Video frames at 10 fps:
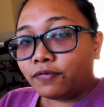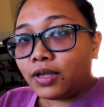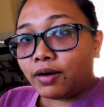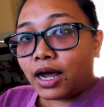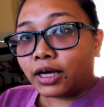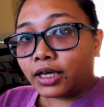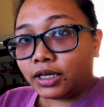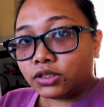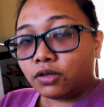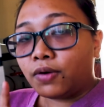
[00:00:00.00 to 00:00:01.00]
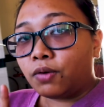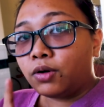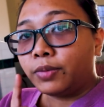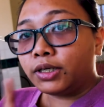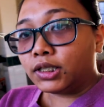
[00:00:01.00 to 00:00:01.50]
of the rankings of our
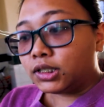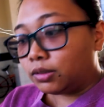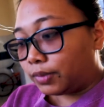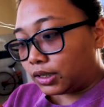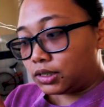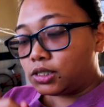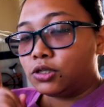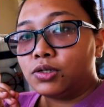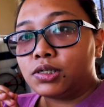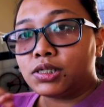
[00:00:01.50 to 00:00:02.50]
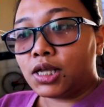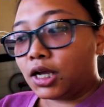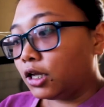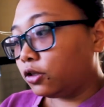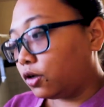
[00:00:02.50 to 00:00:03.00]
participants dun sa
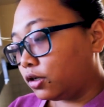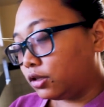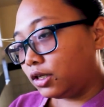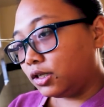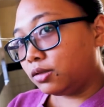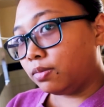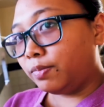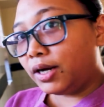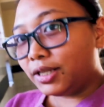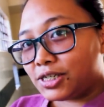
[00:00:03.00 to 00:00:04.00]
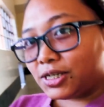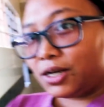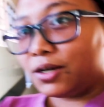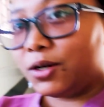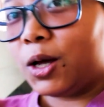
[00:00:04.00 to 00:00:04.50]
second contest. But,
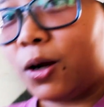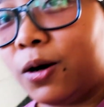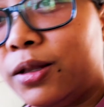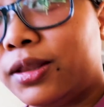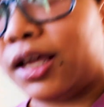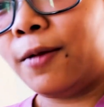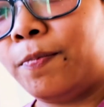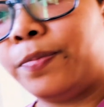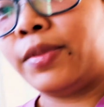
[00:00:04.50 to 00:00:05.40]
share ko lang konti.